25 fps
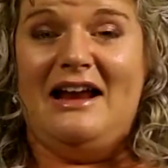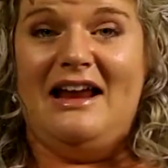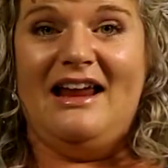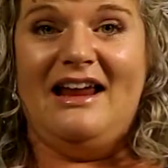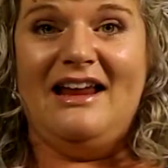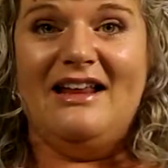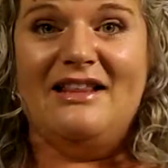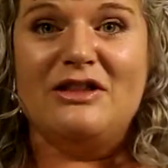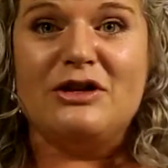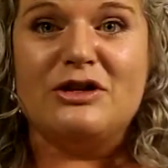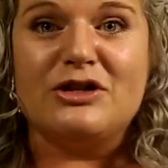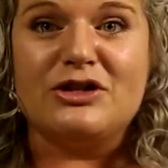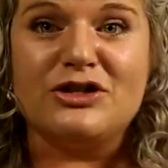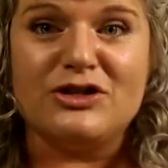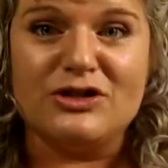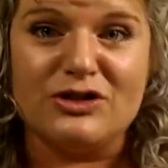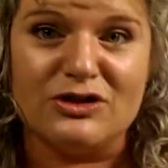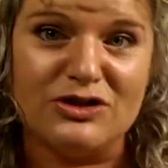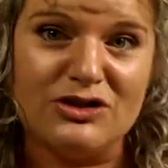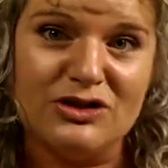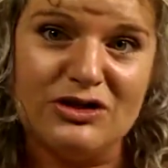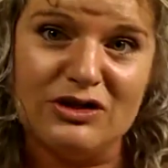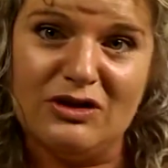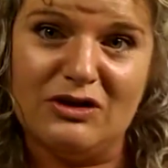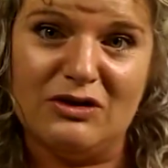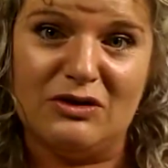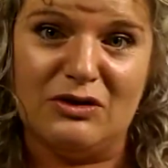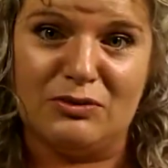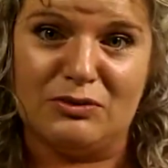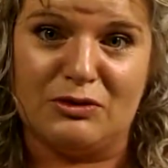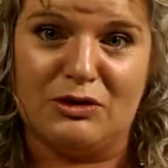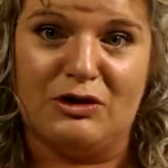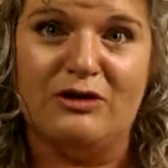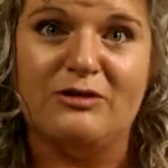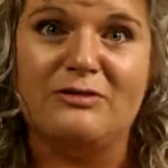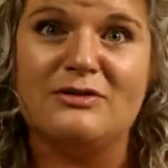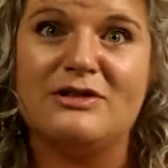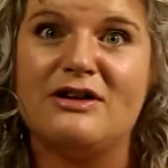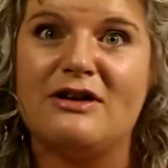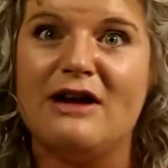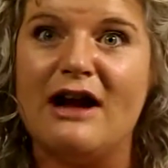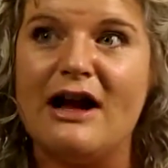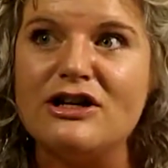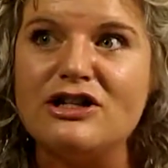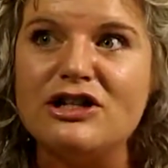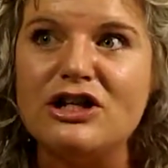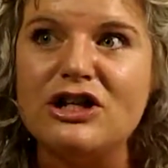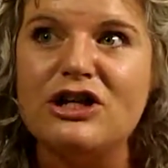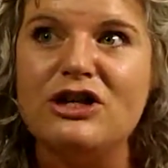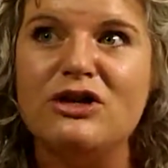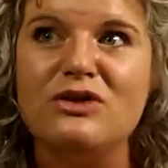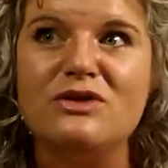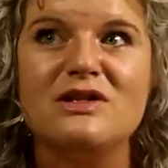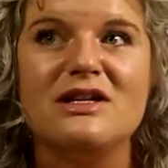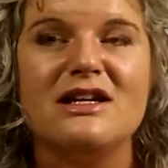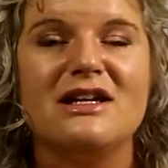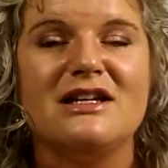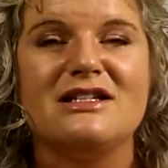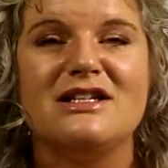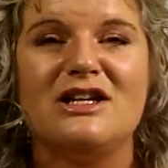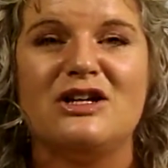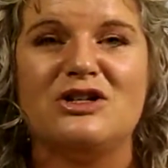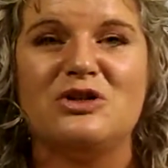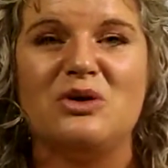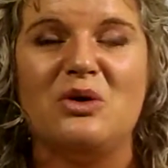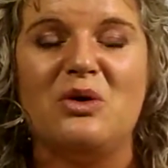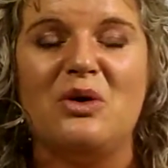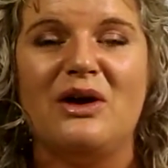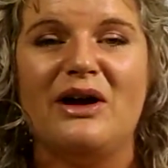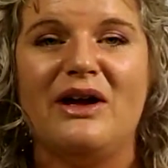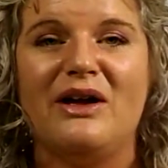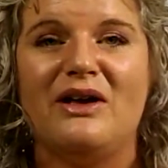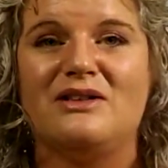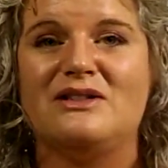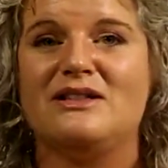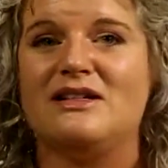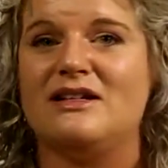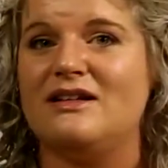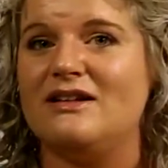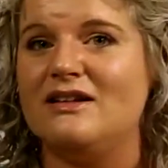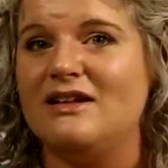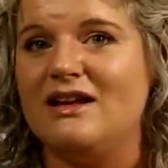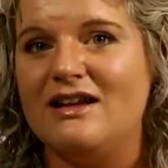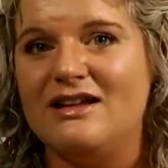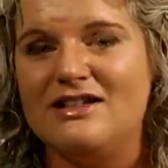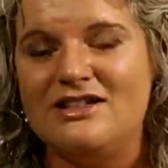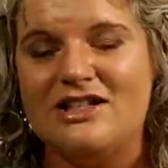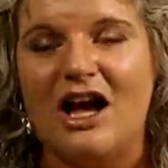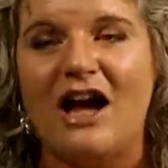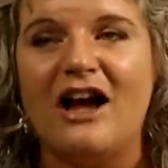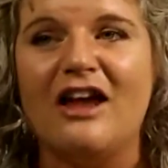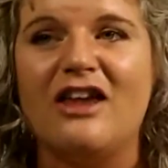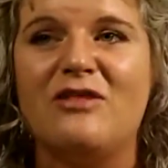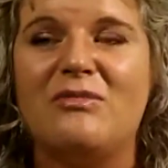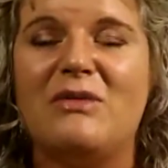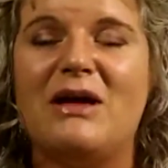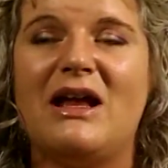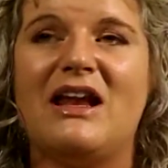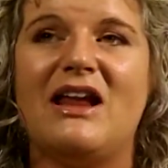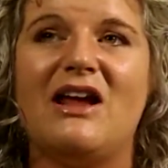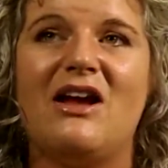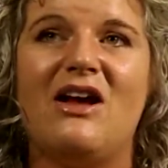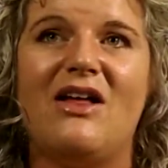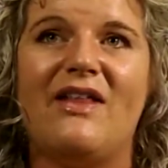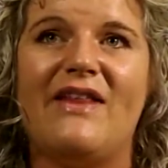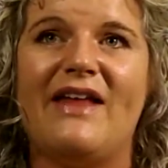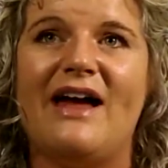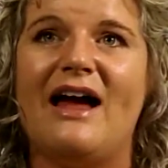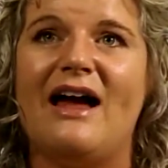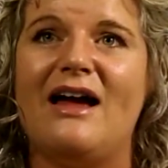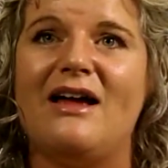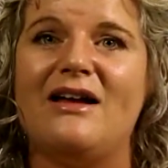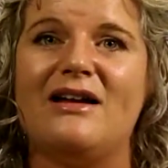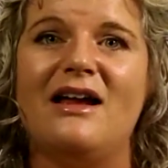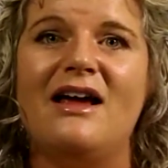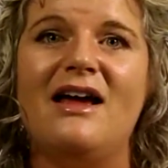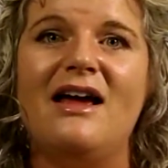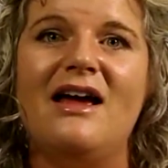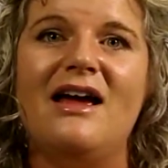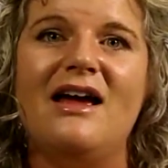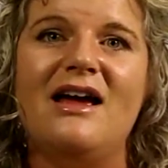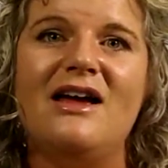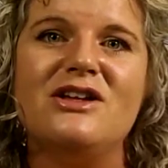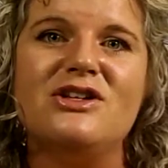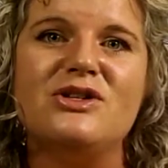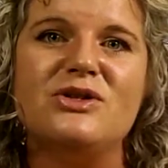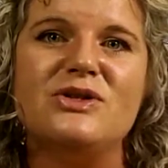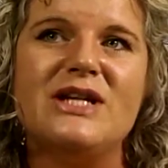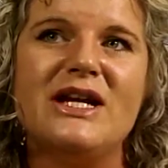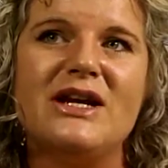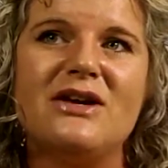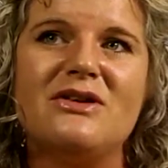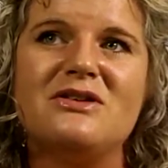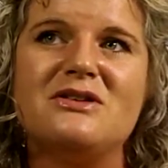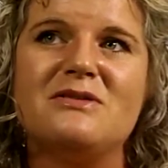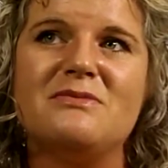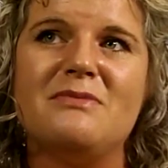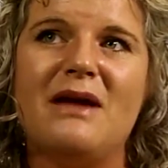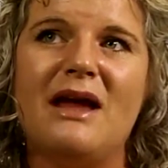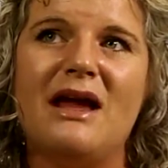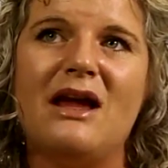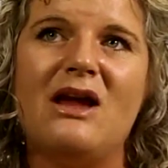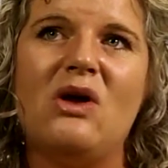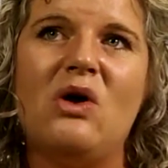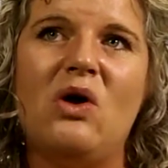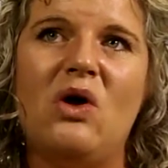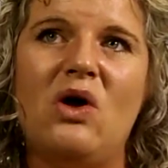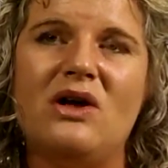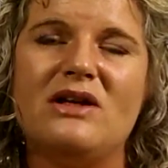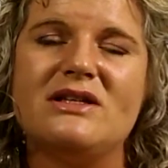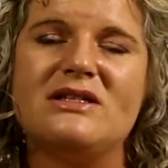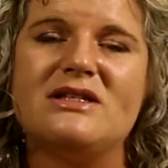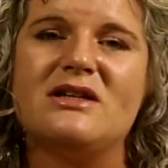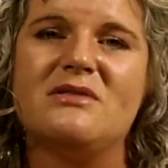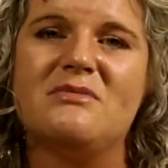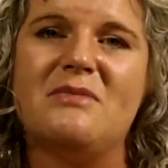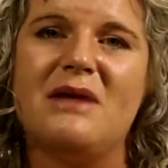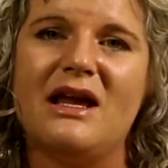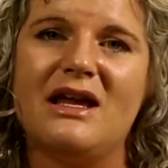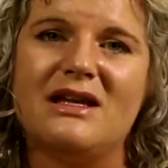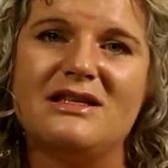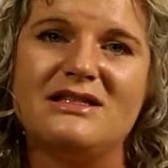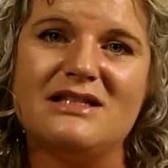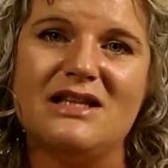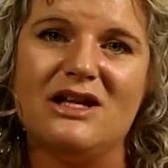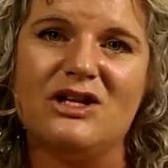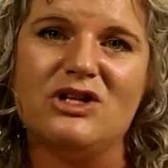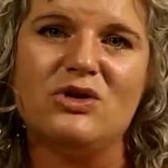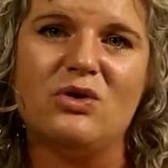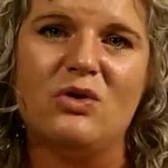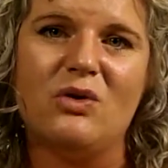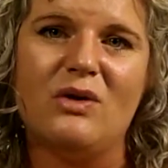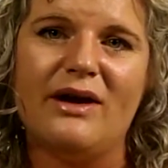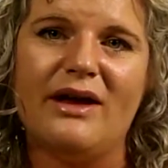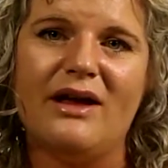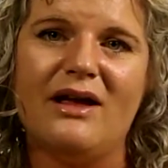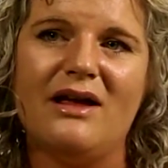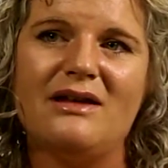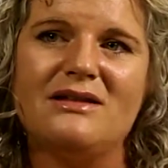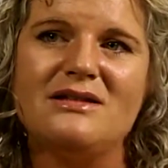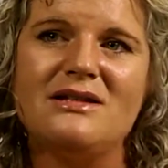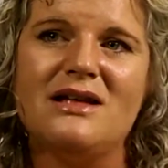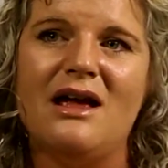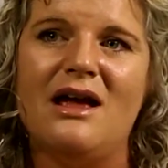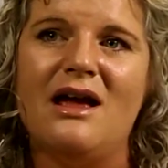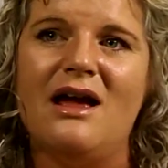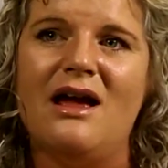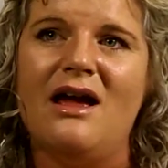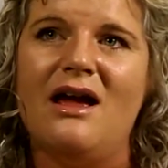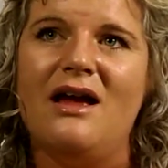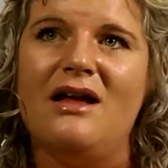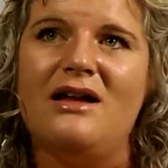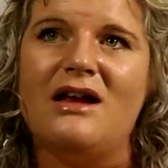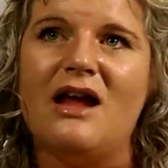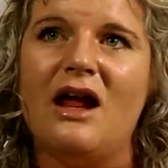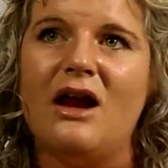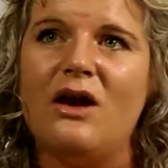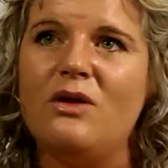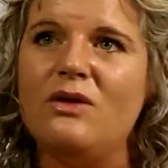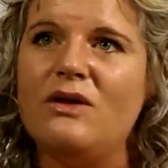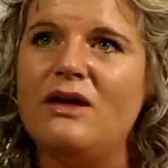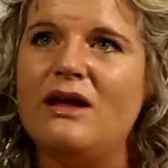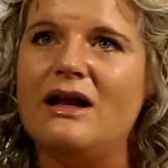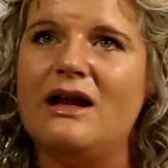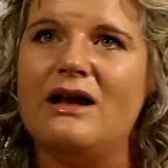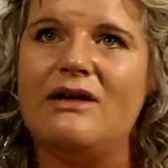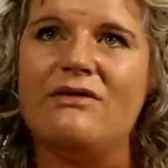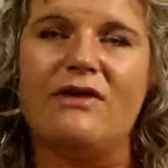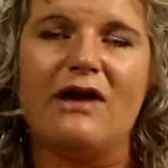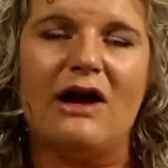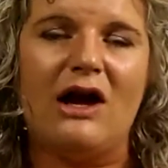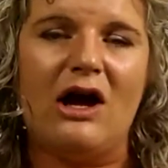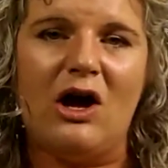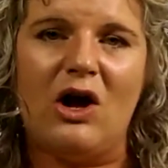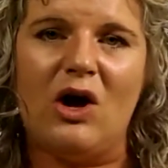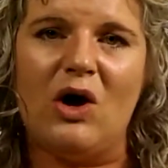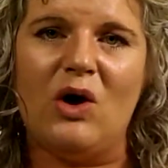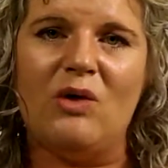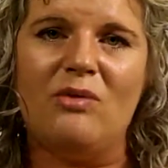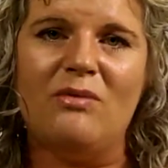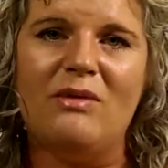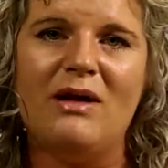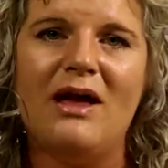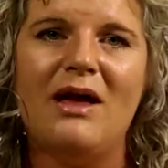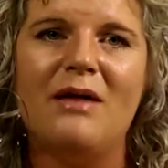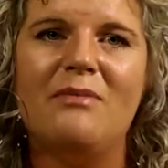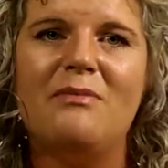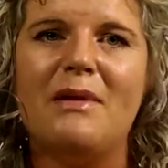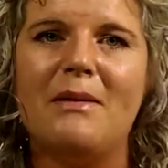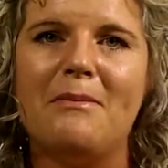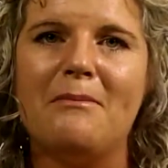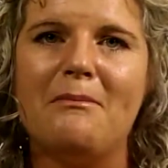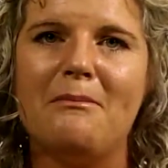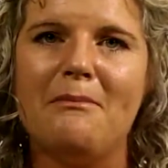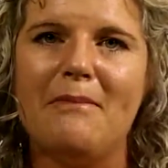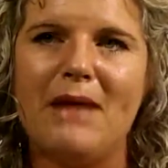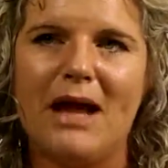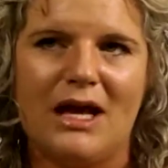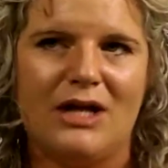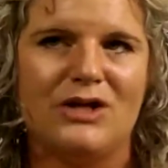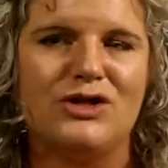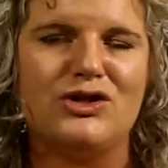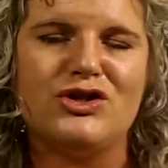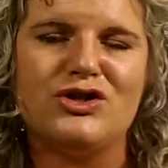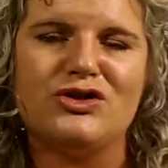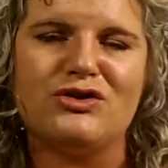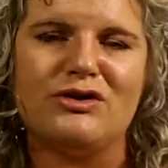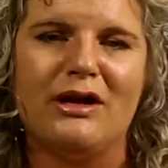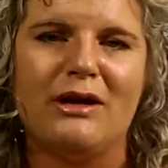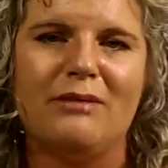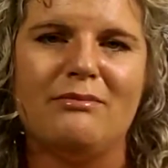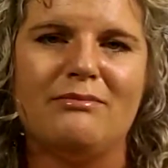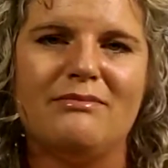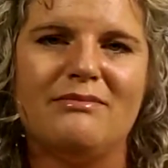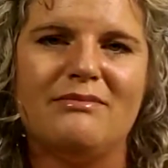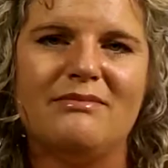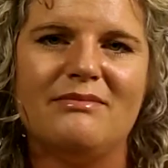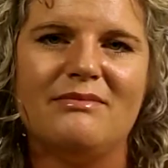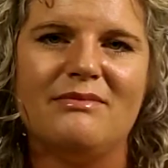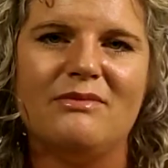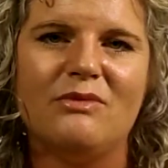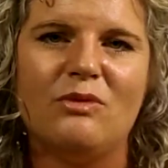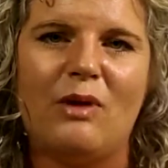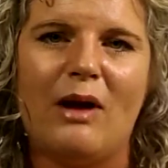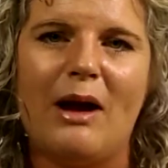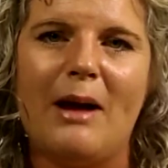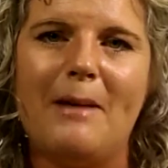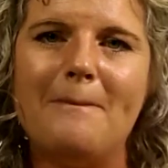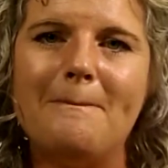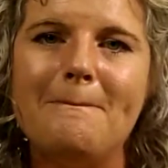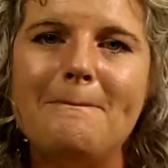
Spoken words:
in their surgical rooms, they're actually using essential oils and documenting all that. And doTERRA's main goal is to make essential oils not only in every home, but mainstream, right?